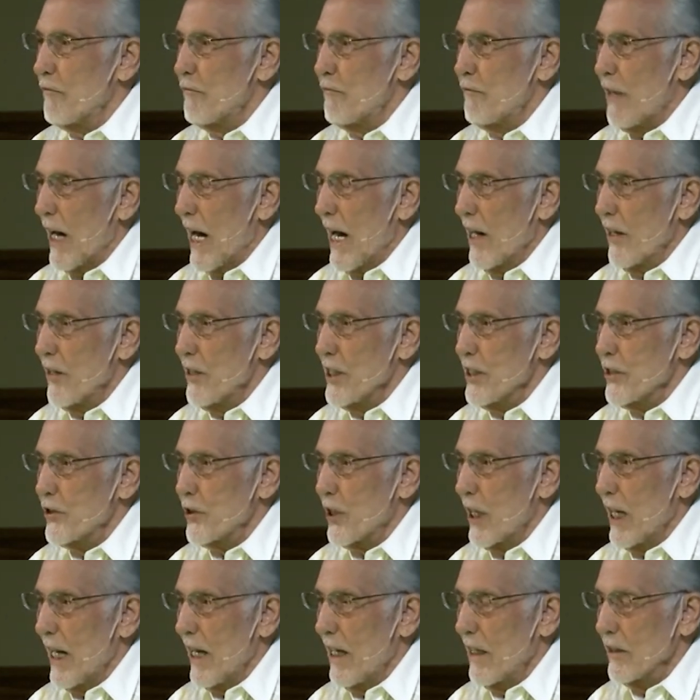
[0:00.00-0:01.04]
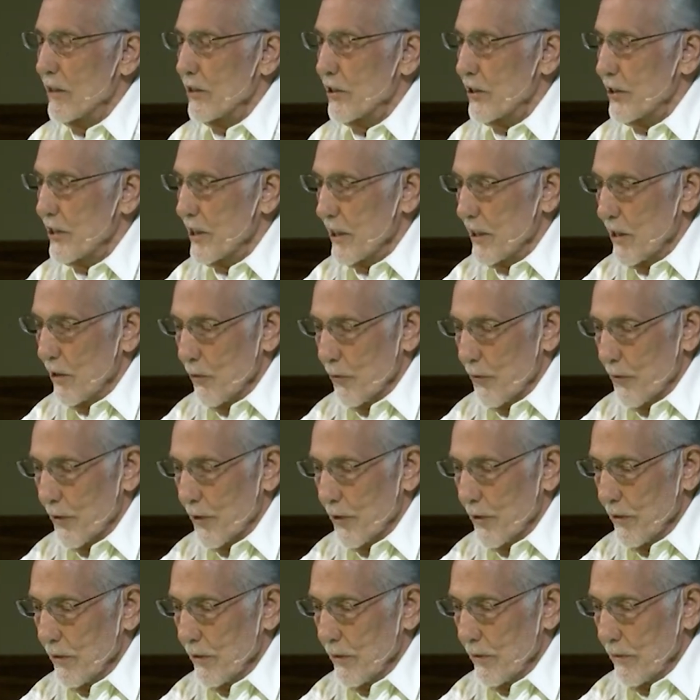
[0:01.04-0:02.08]
fiery trials to go
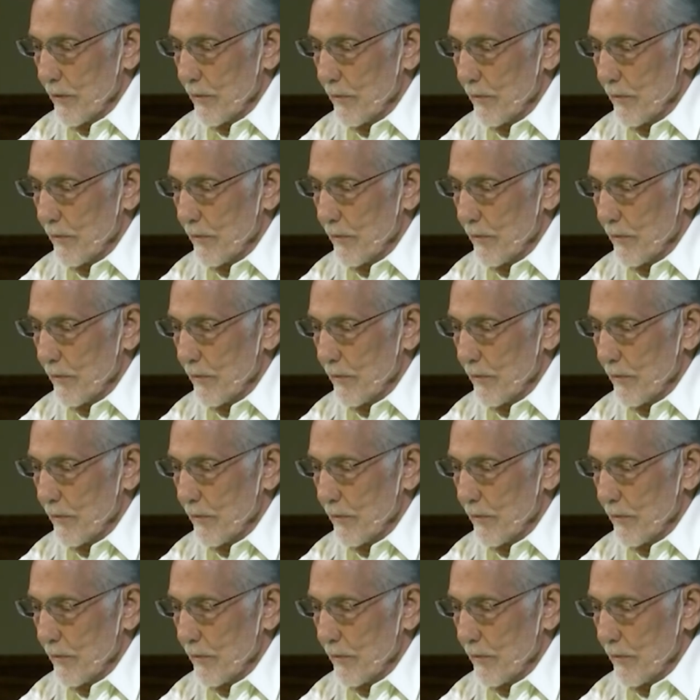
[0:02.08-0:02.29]
through,